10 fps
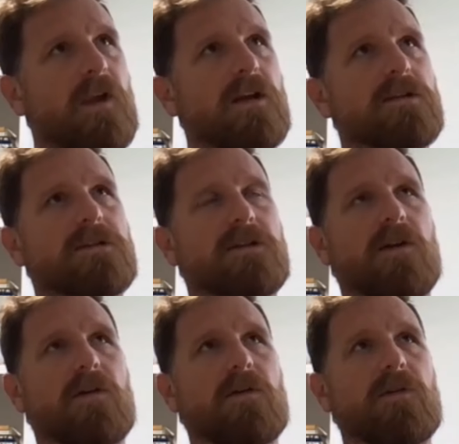
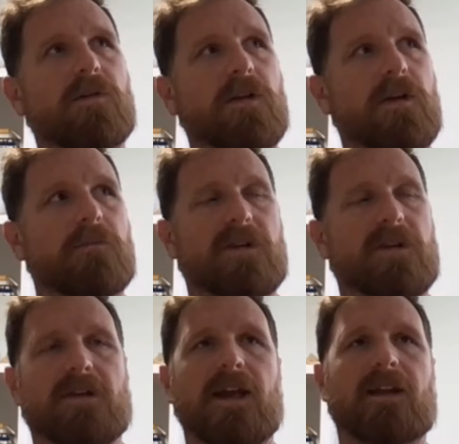So
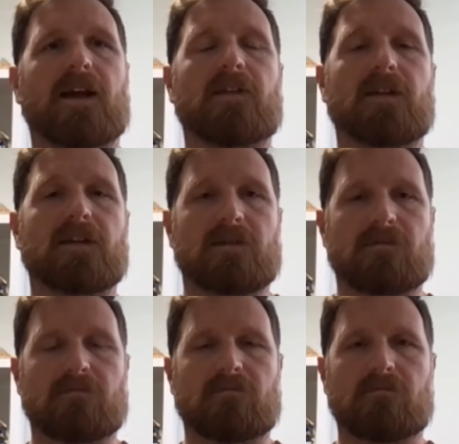it's saying that
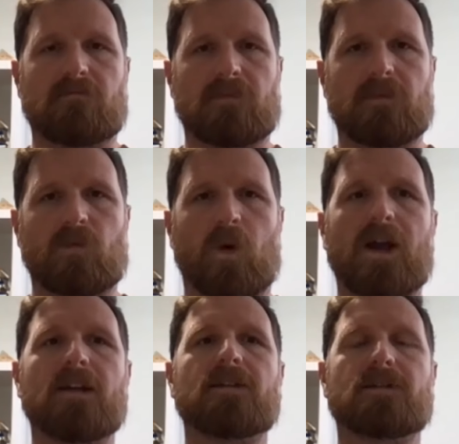there's
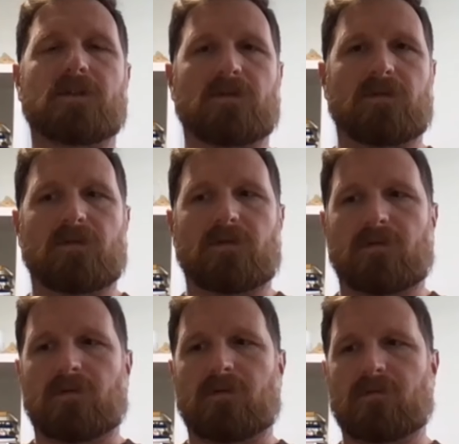ways
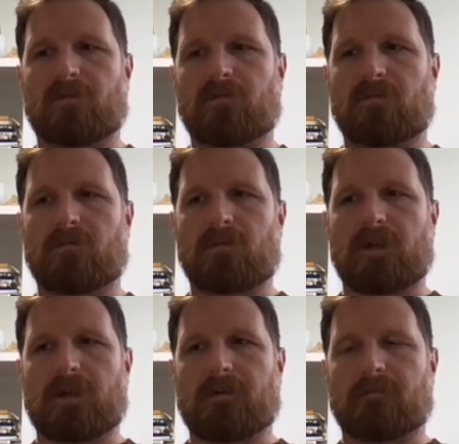to
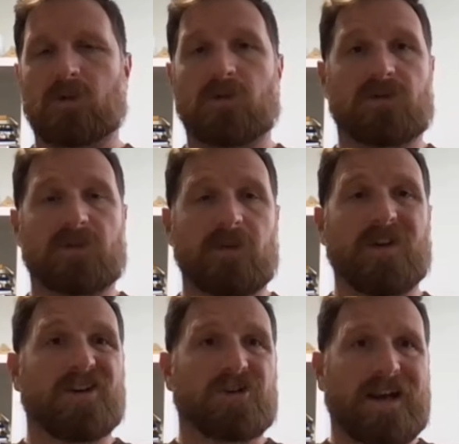attribute
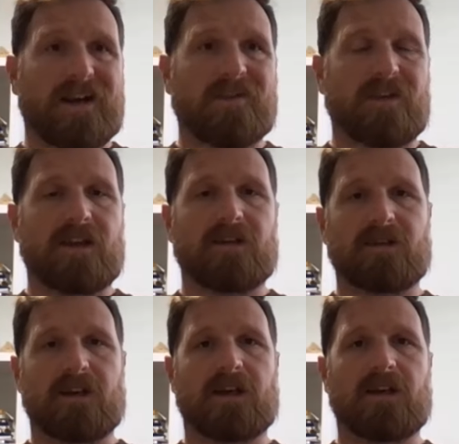and track things
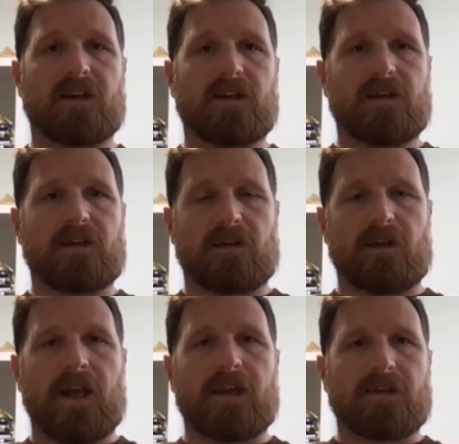that
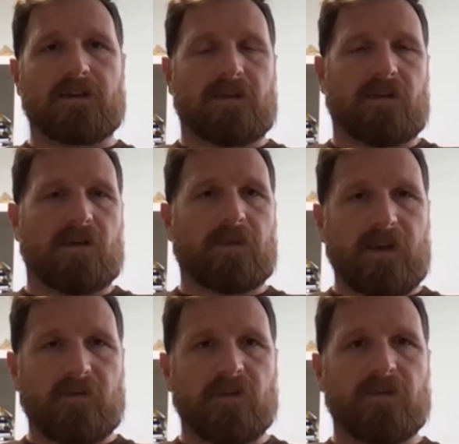aren't necessary on
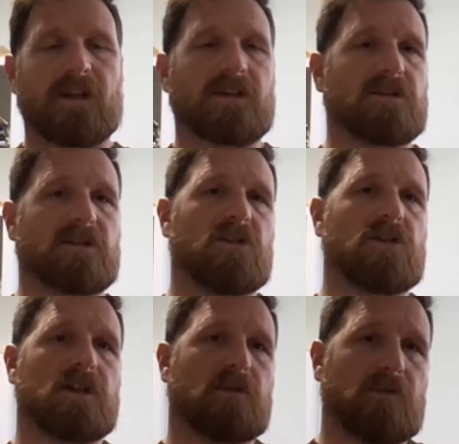platforms such as
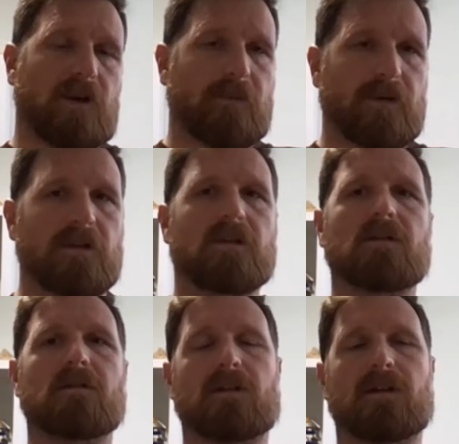UTM parameters,
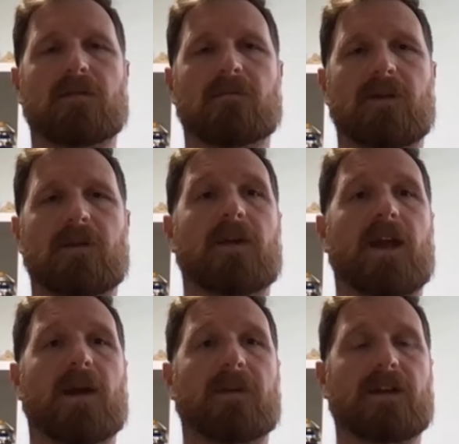and being
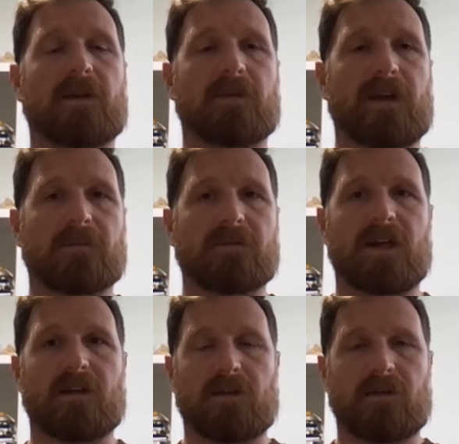able to keep an
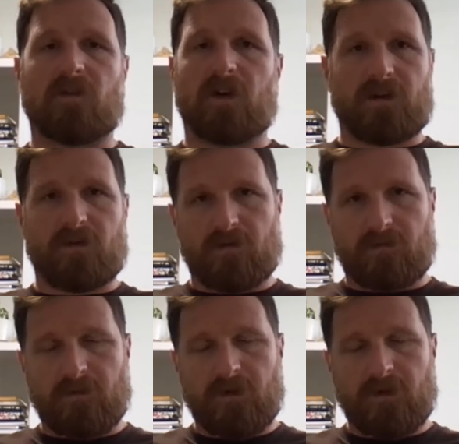update via Google